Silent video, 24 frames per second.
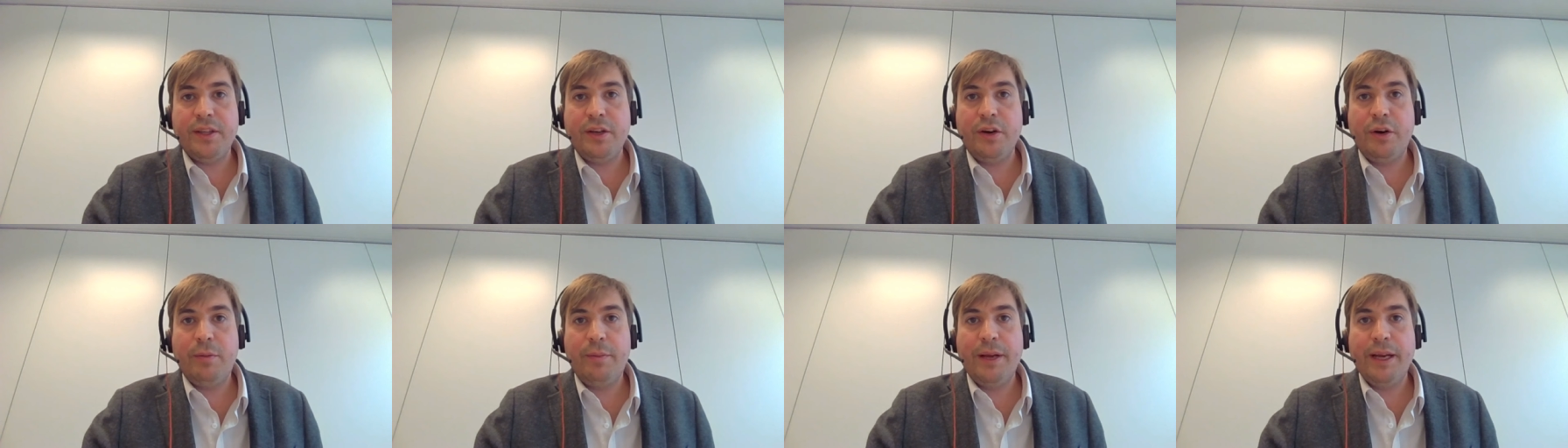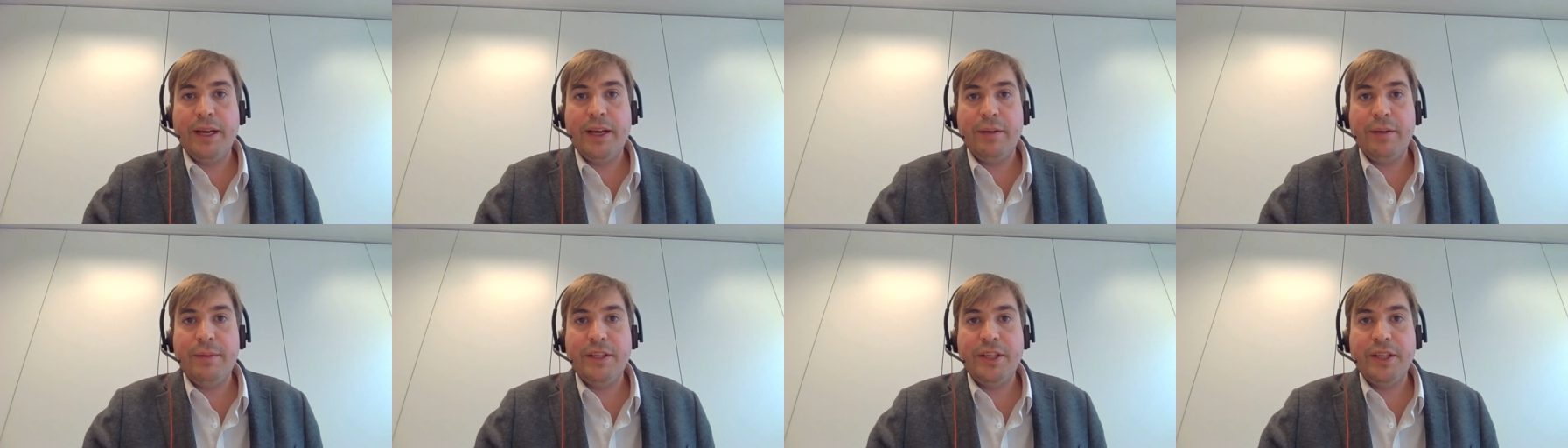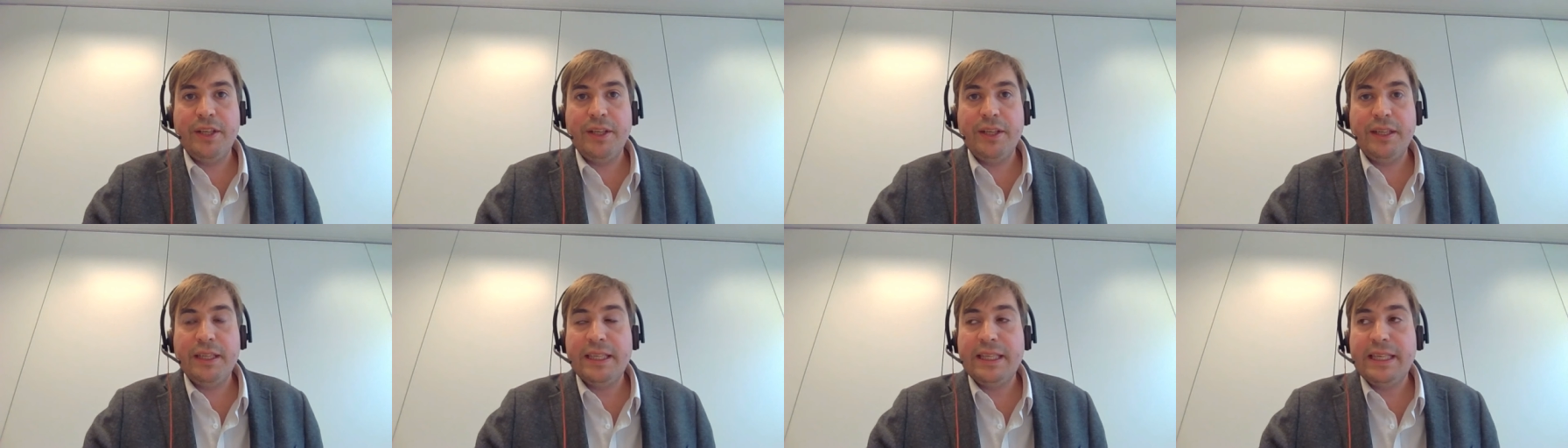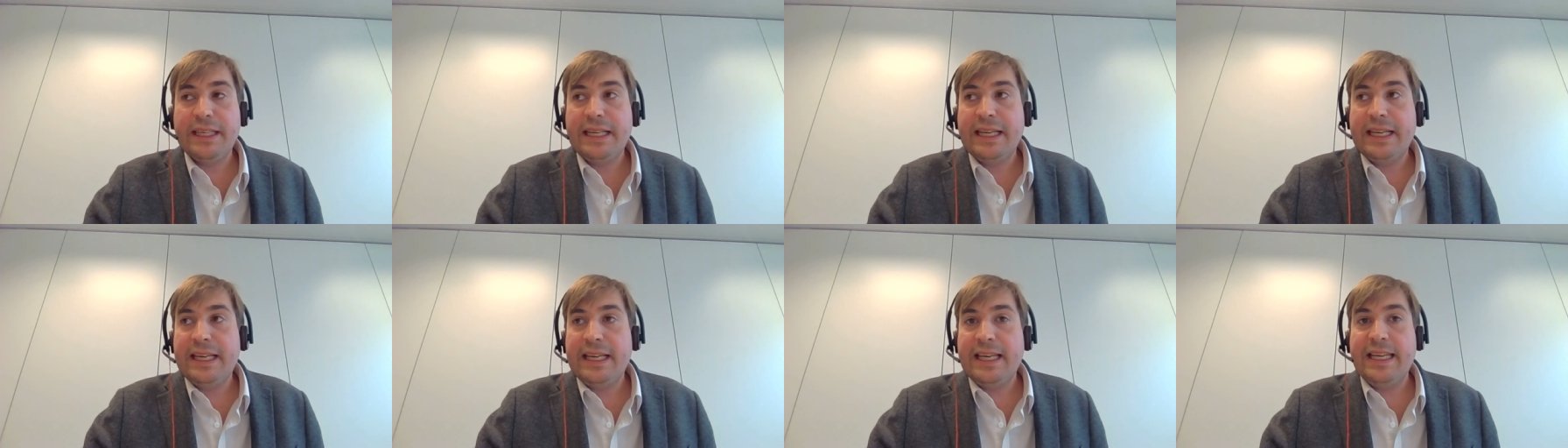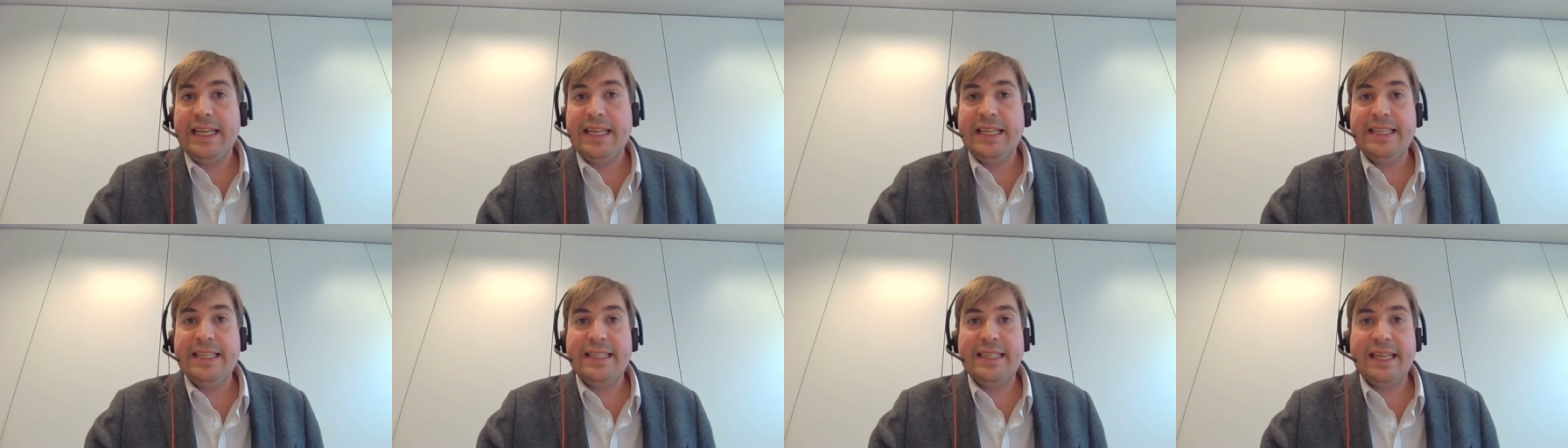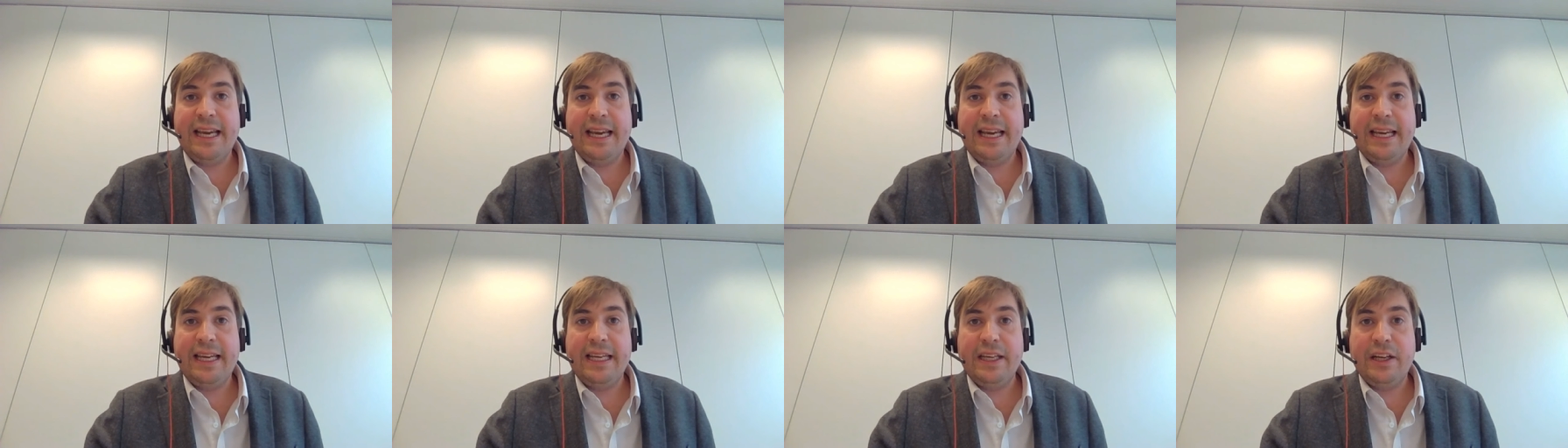of the European Commission. He is
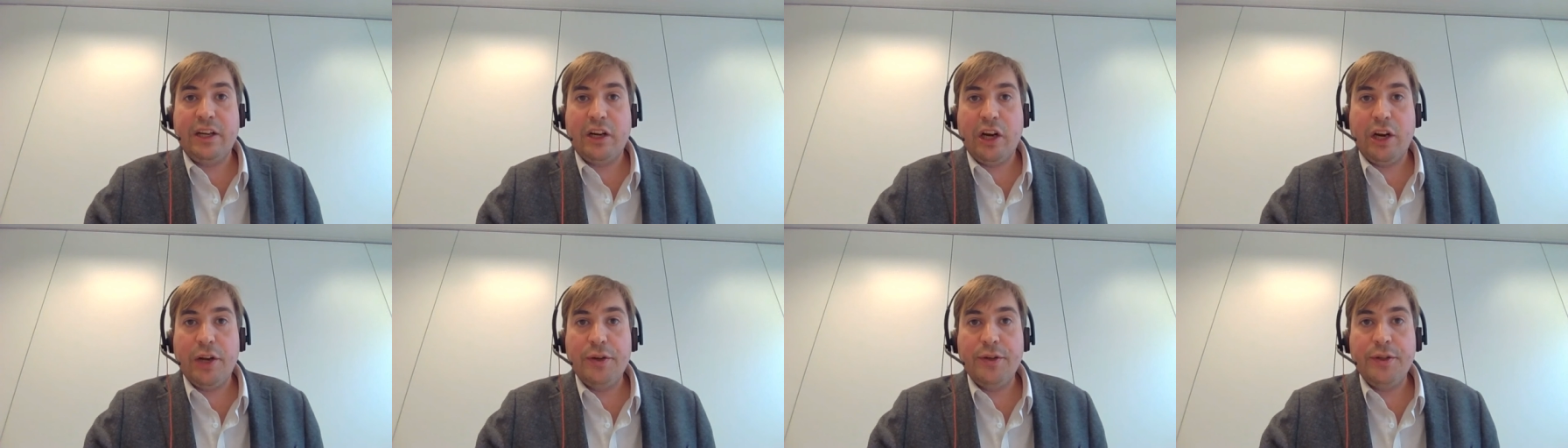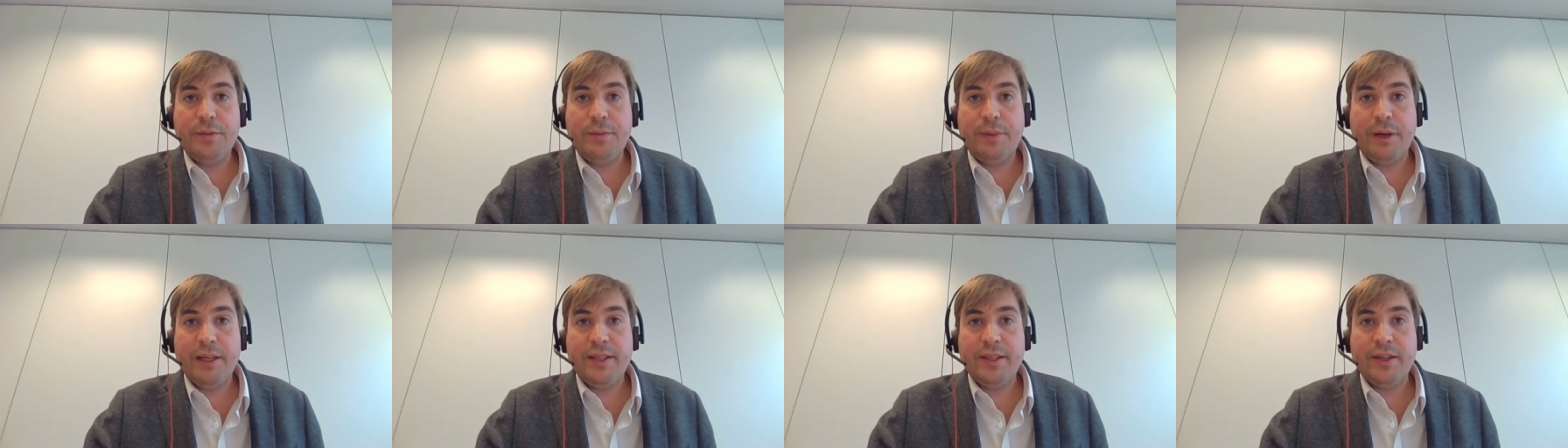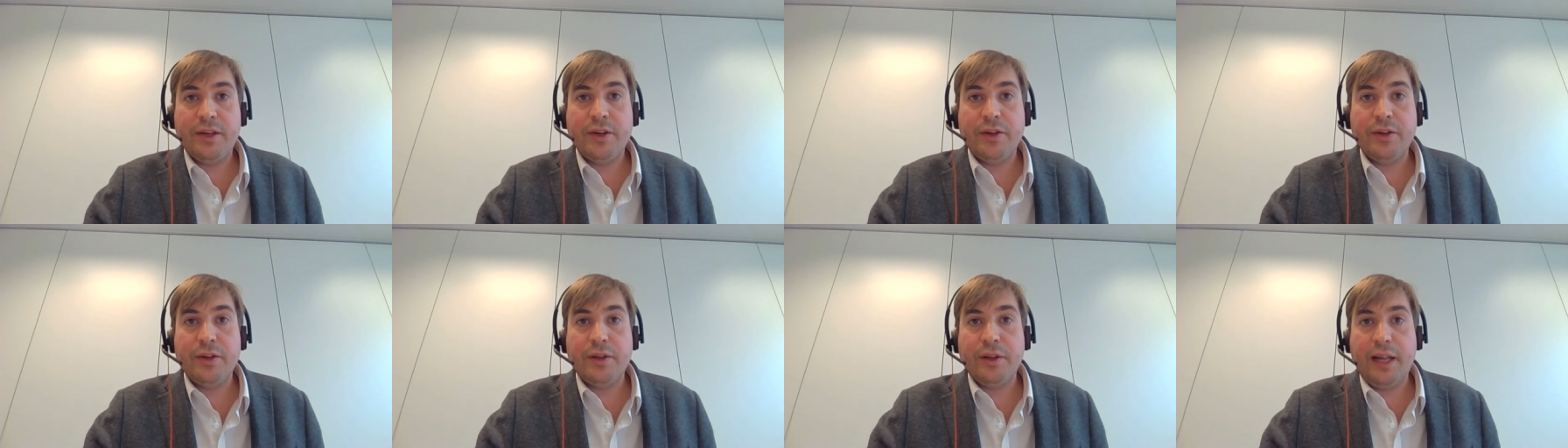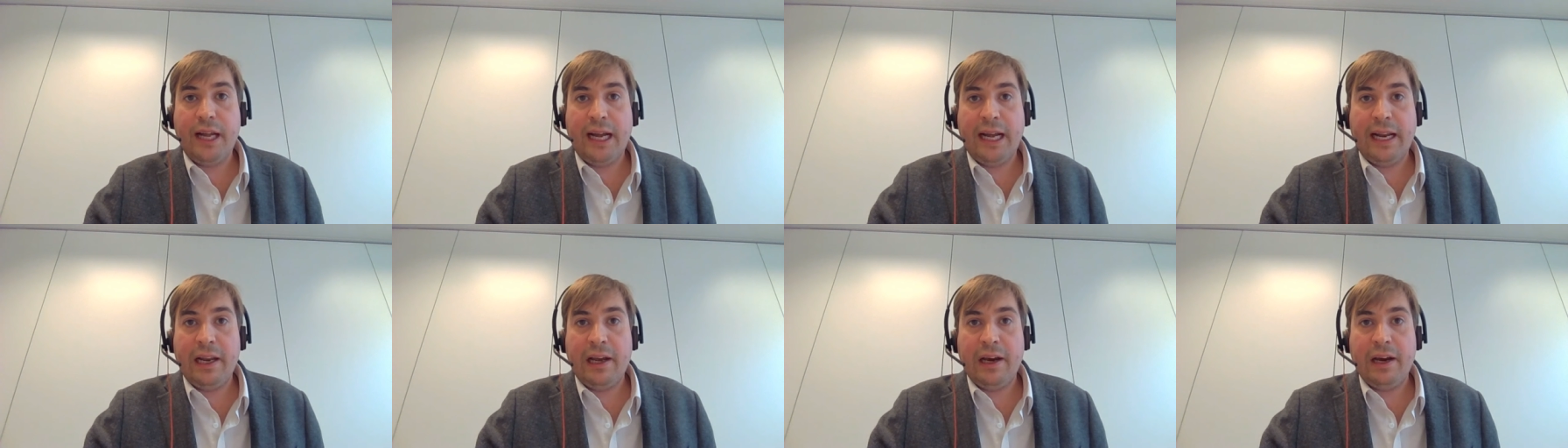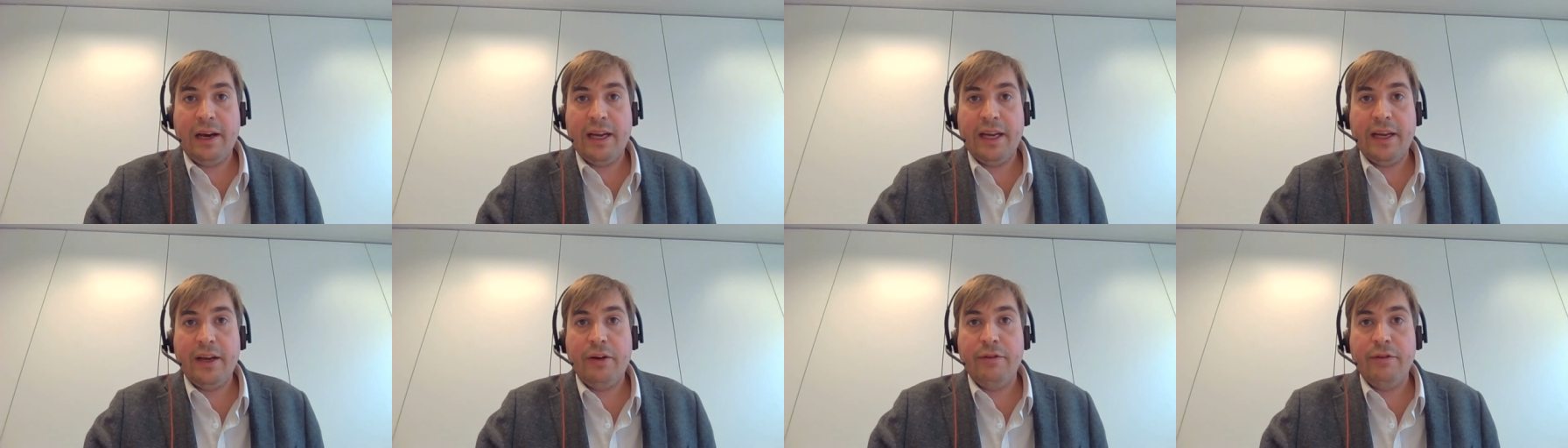a close political ally